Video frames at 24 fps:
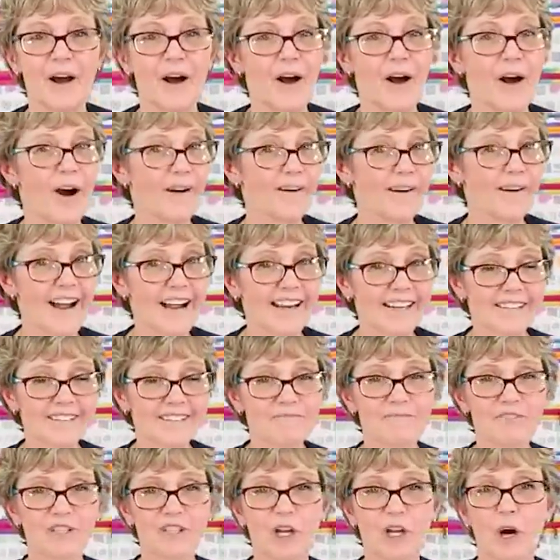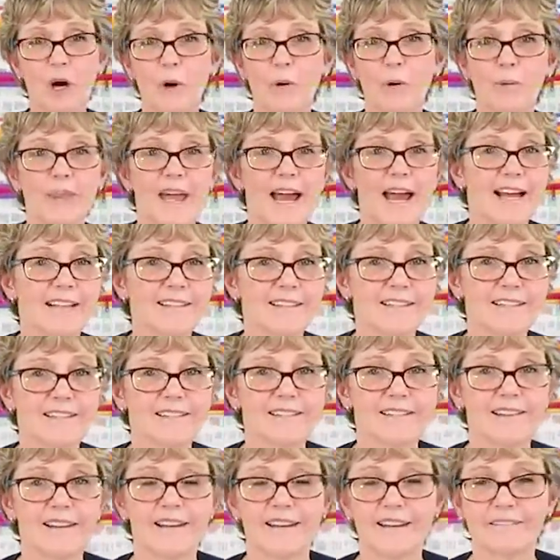All right, so
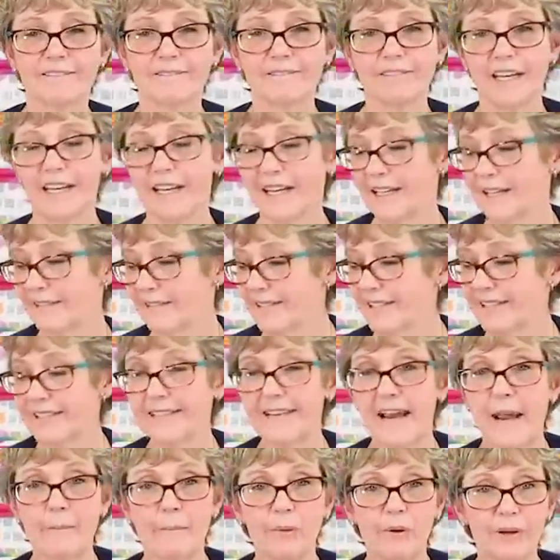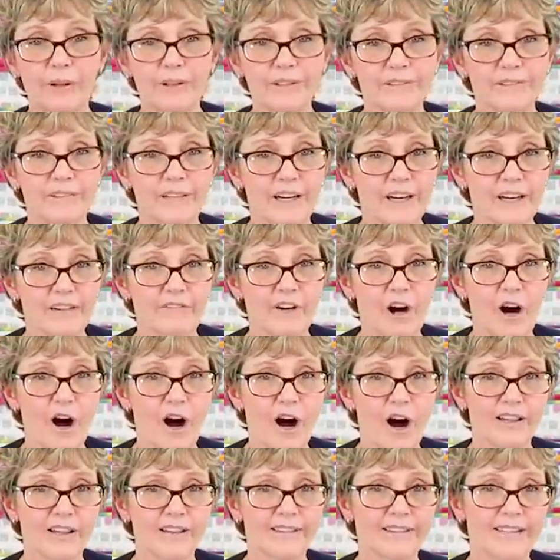that's a sample of
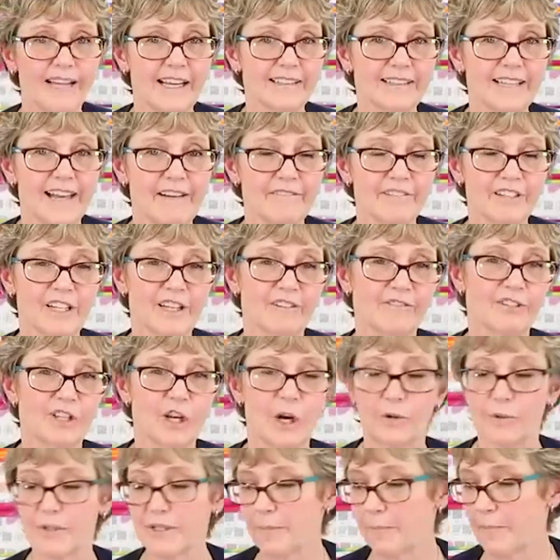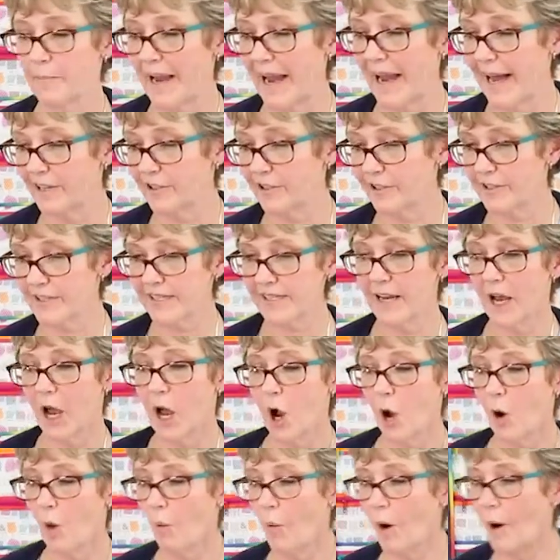all eleven of those patterns.
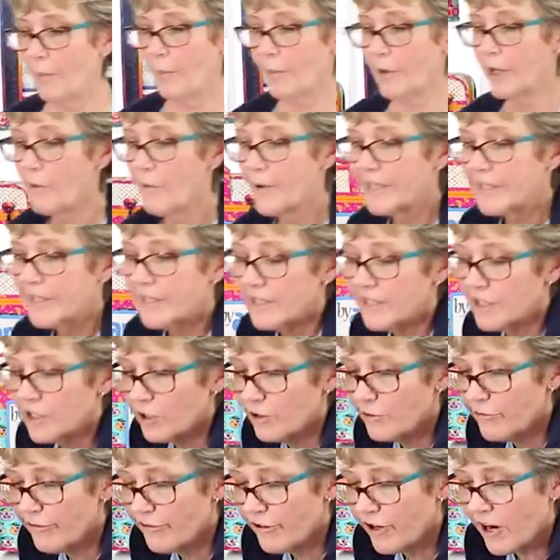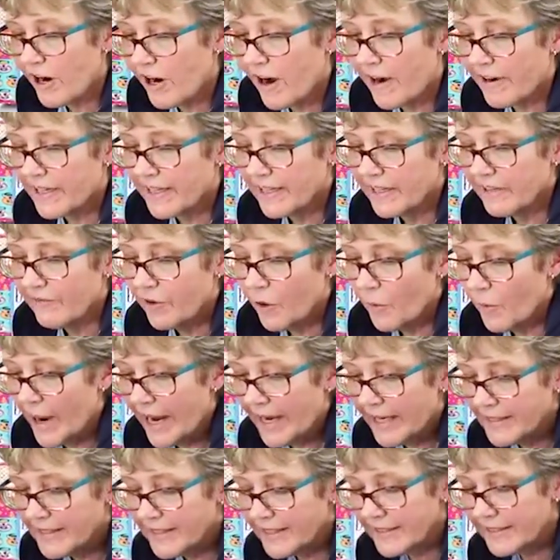What we're going to do for our
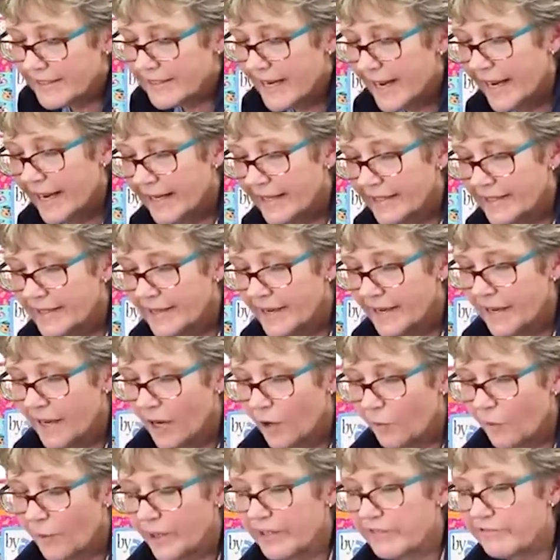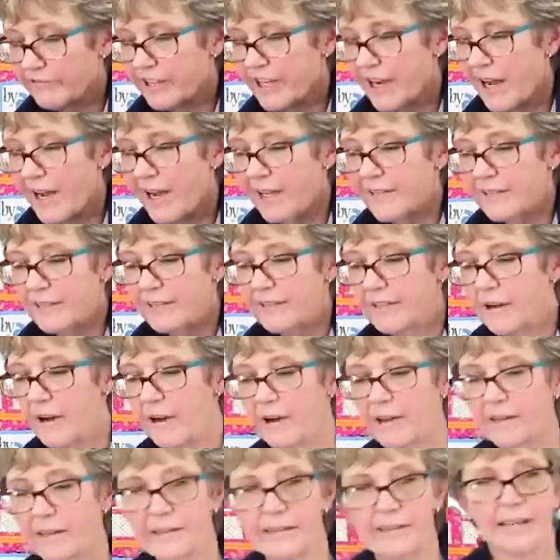giveaway today, we've got
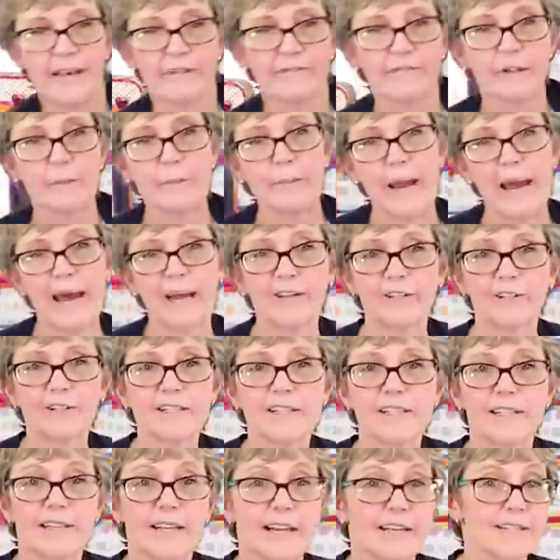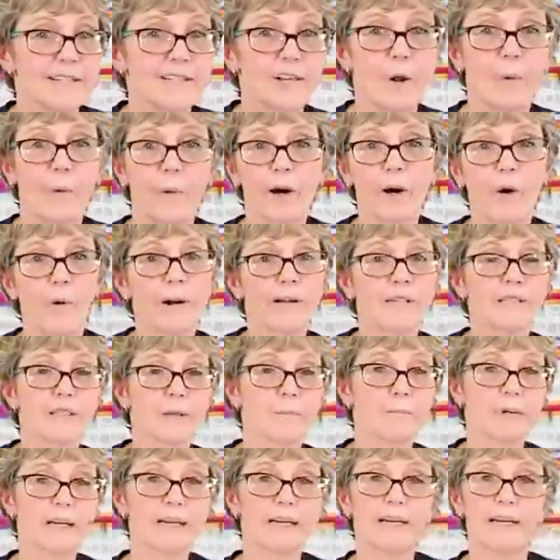all eleven patterns, and so we're going to
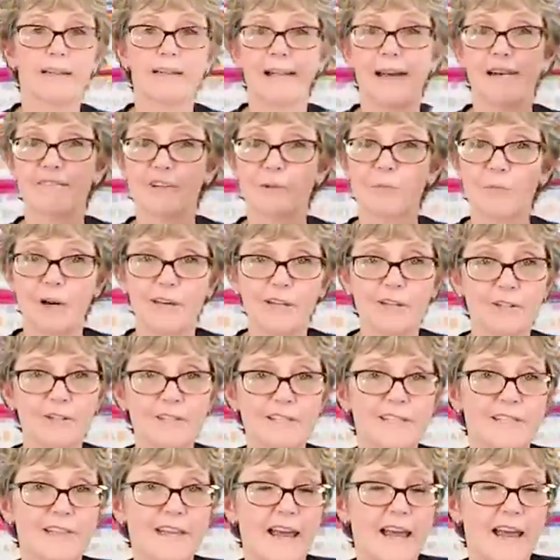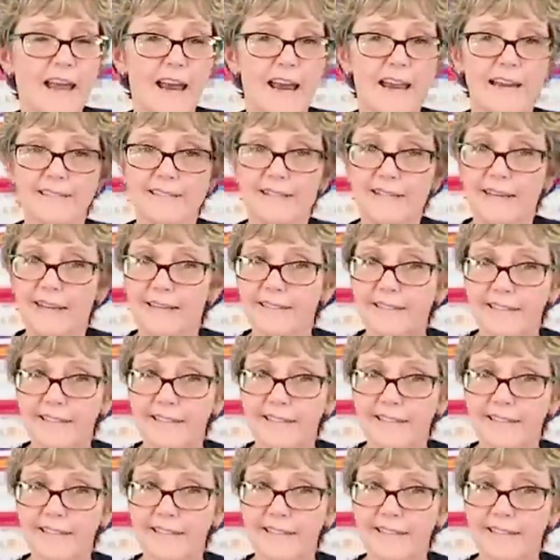pick eleven winners and send